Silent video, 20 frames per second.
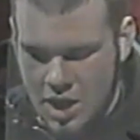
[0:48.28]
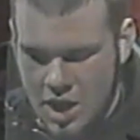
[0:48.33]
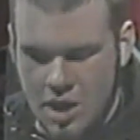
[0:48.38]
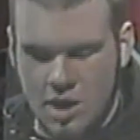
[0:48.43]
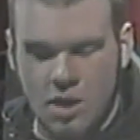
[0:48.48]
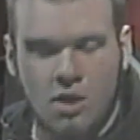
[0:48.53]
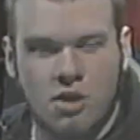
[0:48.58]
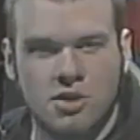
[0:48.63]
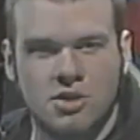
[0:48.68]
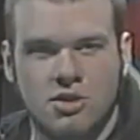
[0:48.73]

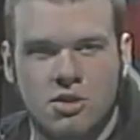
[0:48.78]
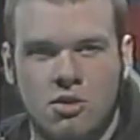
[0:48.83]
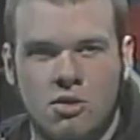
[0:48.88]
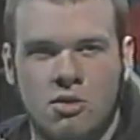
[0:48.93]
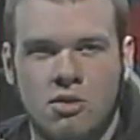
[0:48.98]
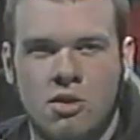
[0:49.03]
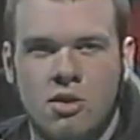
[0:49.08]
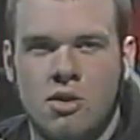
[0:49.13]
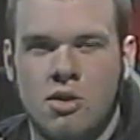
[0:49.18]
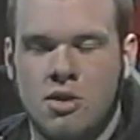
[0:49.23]
and
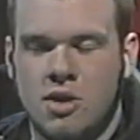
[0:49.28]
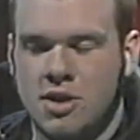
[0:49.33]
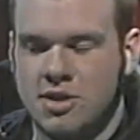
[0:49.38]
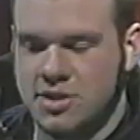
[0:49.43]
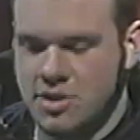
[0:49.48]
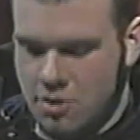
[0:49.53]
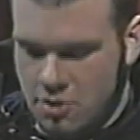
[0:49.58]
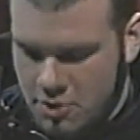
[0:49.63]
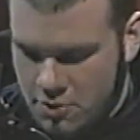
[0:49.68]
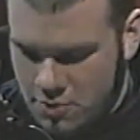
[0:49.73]
also he's
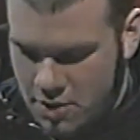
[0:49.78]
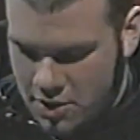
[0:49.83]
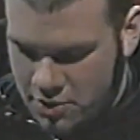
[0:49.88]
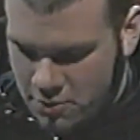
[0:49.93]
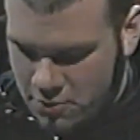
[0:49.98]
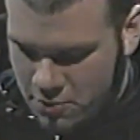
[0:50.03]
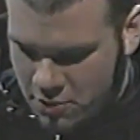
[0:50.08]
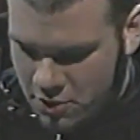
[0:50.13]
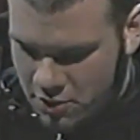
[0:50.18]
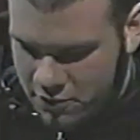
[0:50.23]
known around
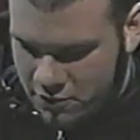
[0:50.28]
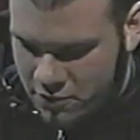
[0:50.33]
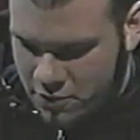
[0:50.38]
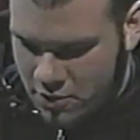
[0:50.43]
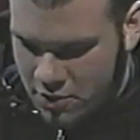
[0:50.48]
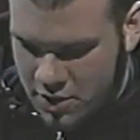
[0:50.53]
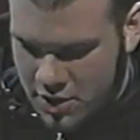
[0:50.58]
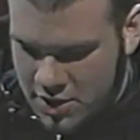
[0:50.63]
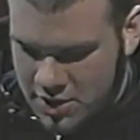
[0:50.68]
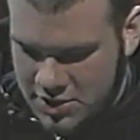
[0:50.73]
the world
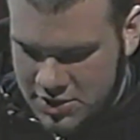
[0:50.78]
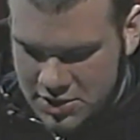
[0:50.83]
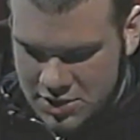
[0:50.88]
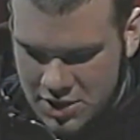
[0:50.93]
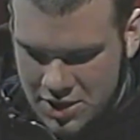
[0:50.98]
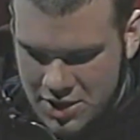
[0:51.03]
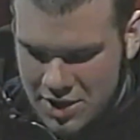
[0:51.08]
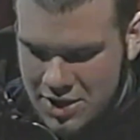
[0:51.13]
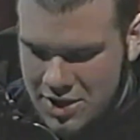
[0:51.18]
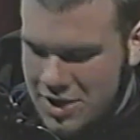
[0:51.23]
for his
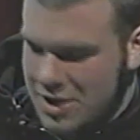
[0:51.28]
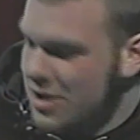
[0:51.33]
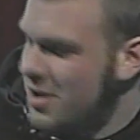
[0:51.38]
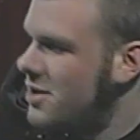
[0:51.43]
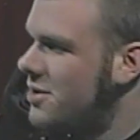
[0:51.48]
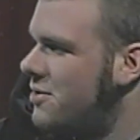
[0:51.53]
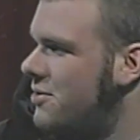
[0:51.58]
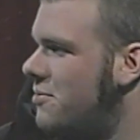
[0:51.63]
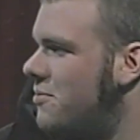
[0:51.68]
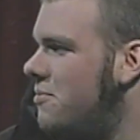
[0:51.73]

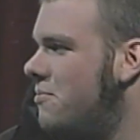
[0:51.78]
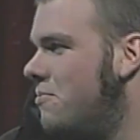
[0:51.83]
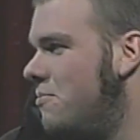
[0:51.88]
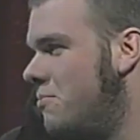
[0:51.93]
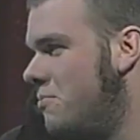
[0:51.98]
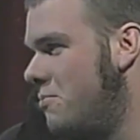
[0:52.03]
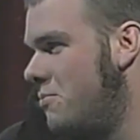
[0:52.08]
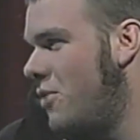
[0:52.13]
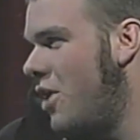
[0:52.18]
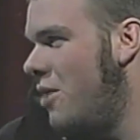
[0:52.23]

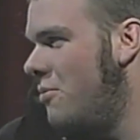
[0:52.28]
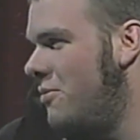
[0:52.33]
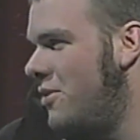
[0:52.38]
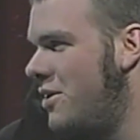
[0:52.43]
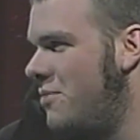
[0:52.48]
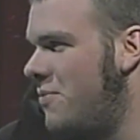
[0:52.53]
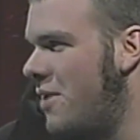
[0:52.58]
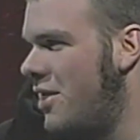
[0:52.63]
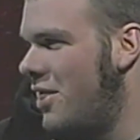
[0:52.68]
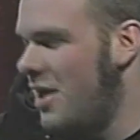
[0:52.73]

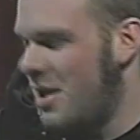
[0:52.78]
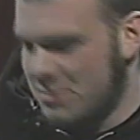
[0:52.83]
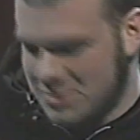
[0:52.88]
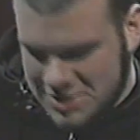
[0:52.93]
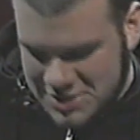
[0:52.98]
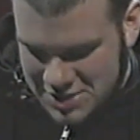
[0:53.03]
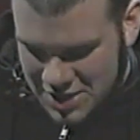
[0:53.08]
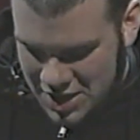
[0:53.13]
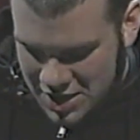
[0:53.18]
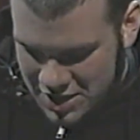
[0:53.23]
company, Bedlam
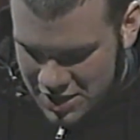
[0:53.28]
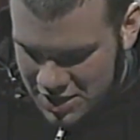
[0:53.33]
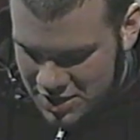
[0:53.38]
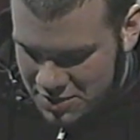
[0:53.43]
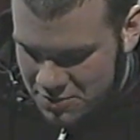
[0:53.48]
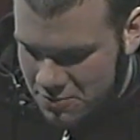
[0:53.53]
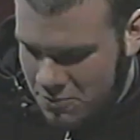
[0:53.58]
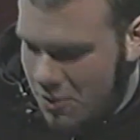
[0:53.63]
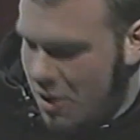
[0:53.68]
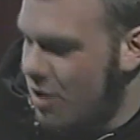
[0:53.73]
Society.
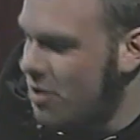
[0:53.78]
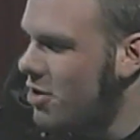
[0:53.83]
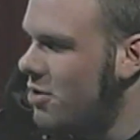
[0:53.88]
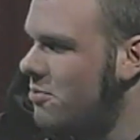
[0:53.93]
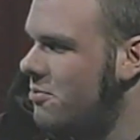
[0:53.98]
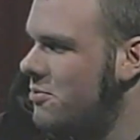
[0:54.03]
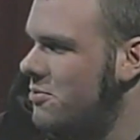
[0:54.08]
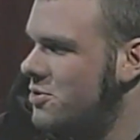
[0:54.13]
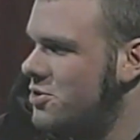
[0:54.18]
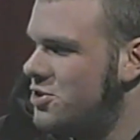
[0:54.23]

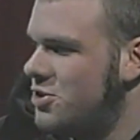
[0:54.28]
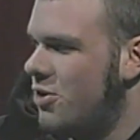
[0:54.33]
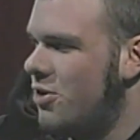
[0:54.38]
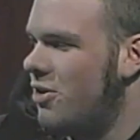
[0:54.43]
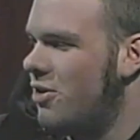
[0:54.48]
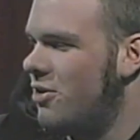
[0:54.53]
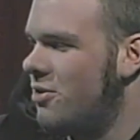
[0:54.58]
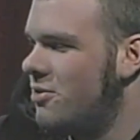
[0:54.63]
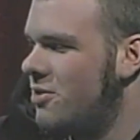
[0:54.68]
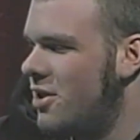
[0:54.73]
Welcome,
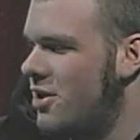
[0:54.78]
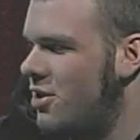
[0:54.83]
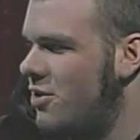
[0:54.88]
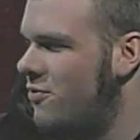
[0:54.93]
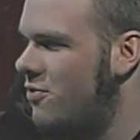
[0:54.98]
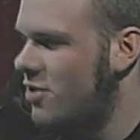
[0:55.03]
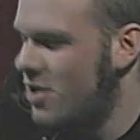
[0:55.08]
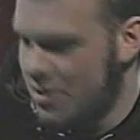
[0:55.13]
Joel. Thank you eh,